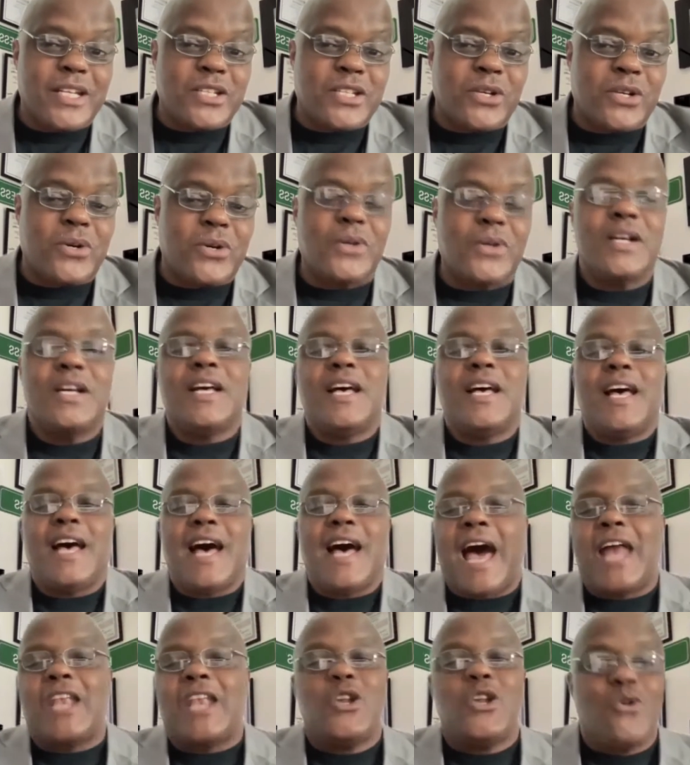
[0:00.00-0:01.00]
So
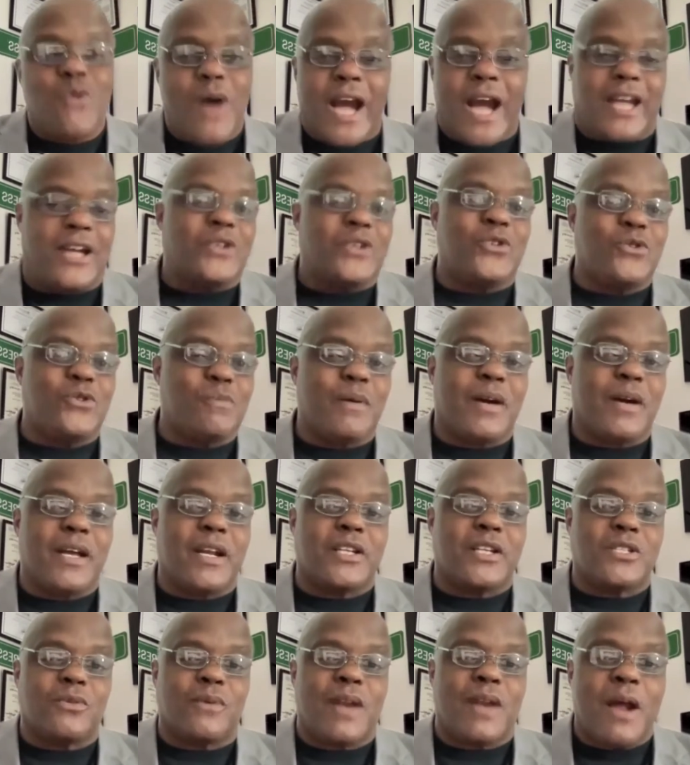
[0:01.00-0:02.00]
I knew I could do
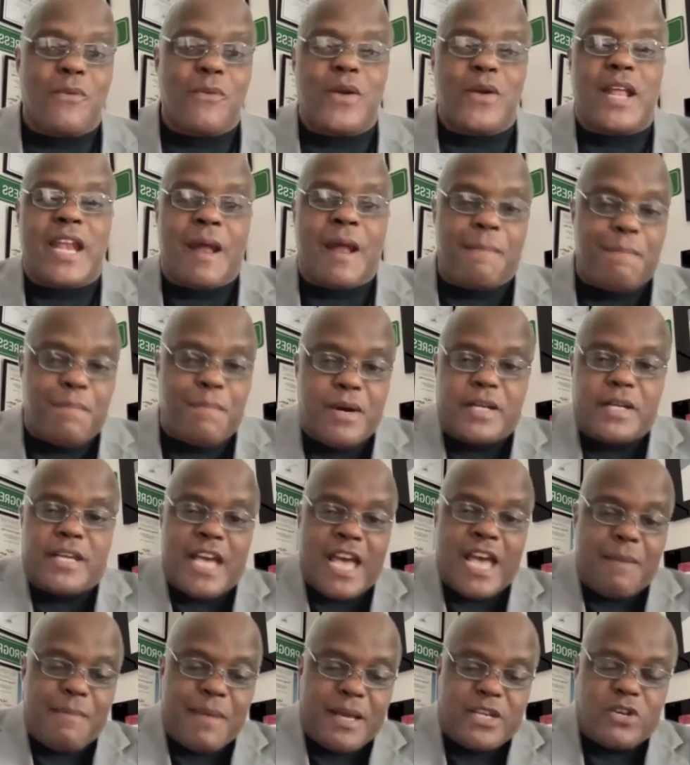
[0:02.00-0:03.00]
better. So when I read that book,
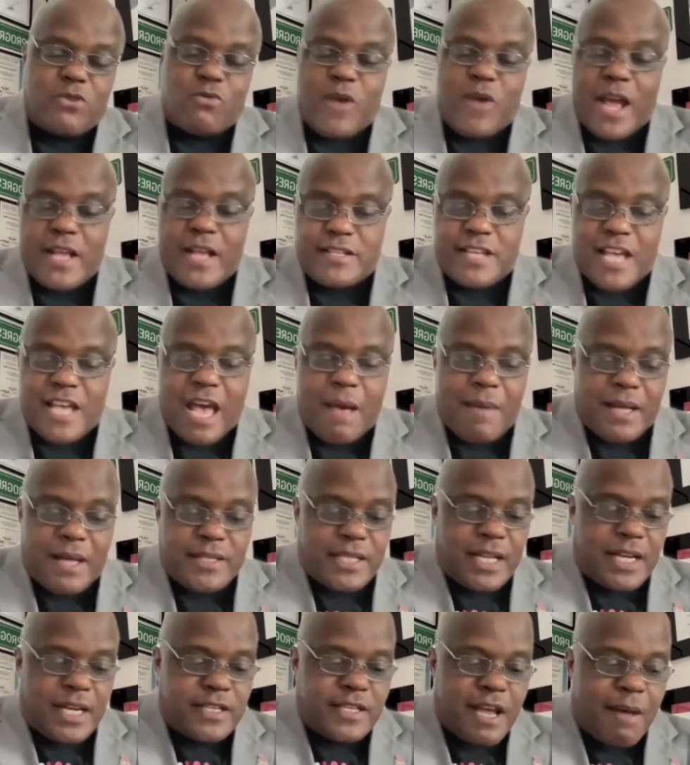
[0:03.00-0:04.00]
came at the right time. I
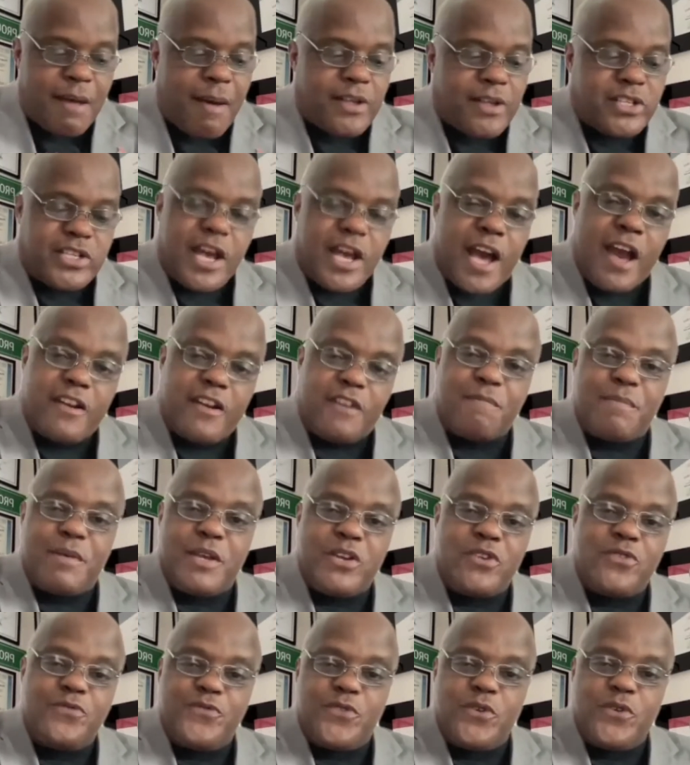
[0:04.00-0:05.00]
was tired of
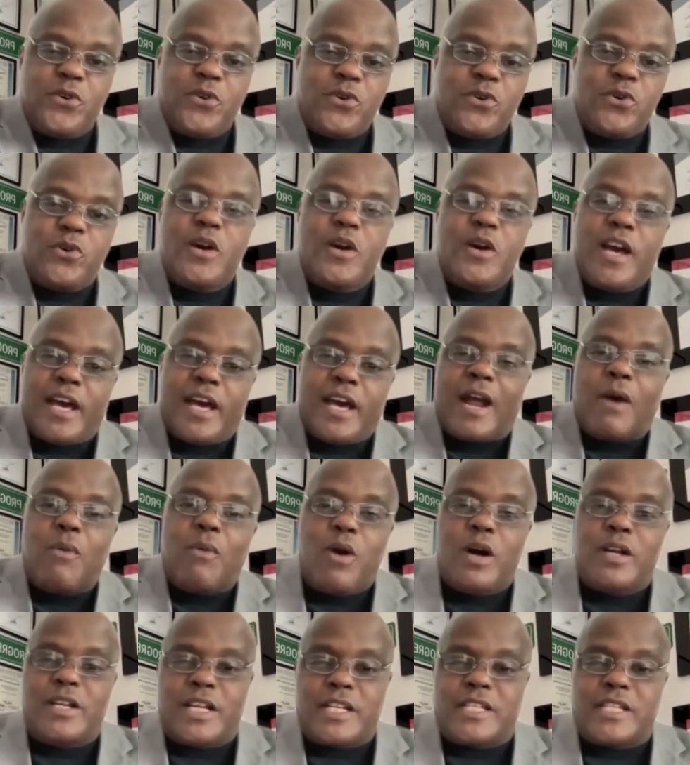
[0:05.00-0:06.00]
being a fool and I
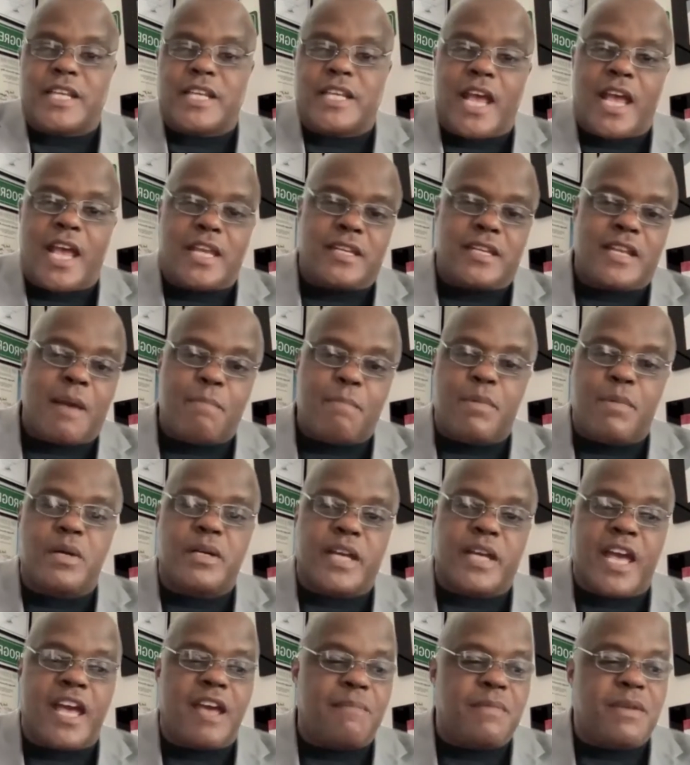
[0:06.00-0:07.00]
wanted to change. And that
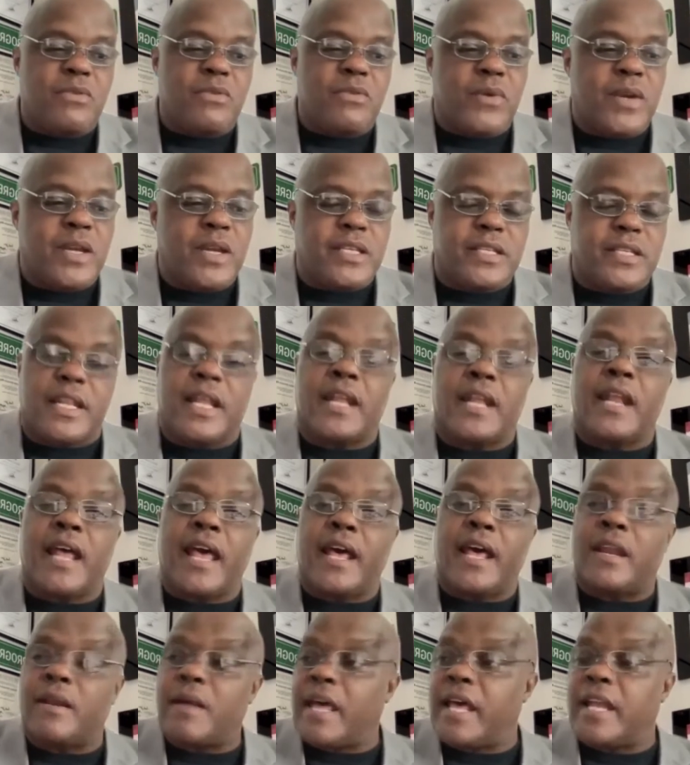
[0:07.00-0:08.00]
book gave me reason
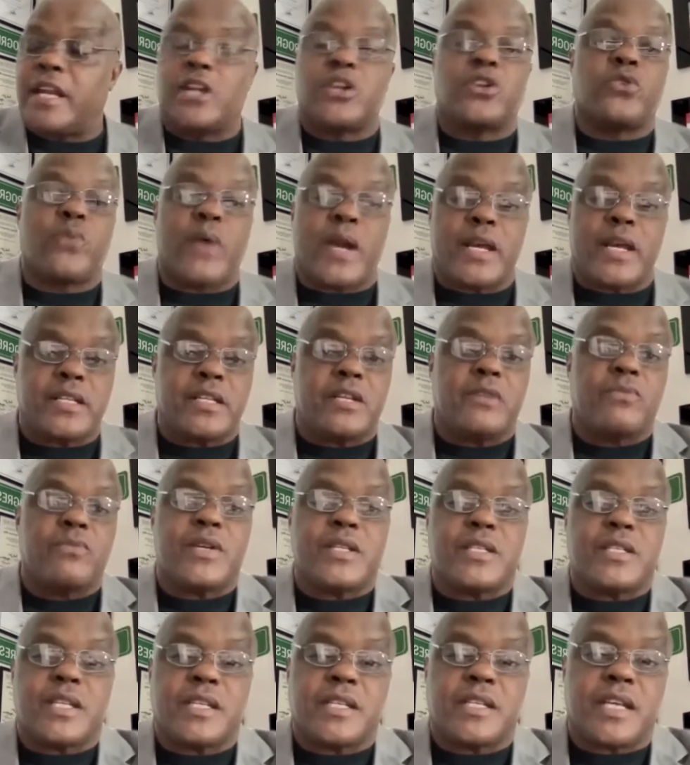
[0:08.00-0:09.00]
and a direction in
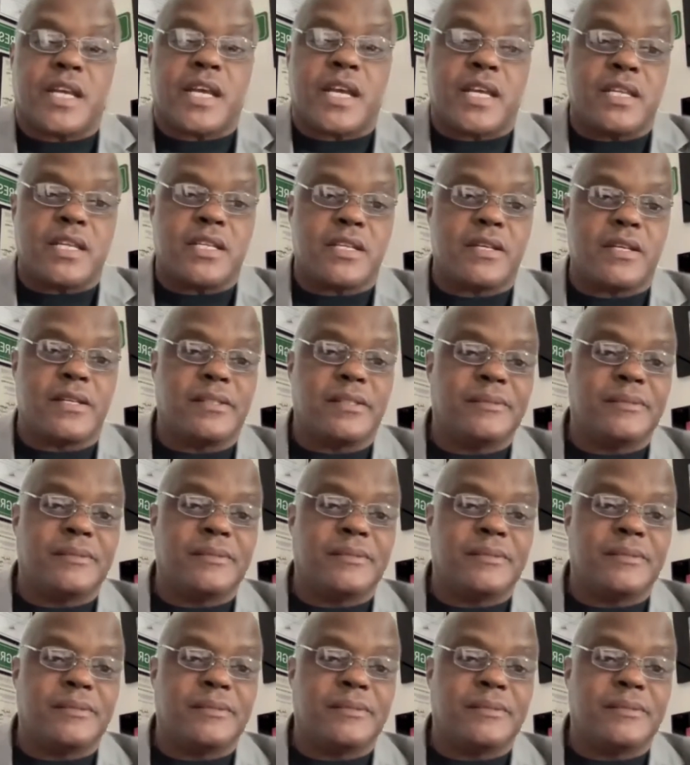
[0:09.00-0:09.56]
which to change.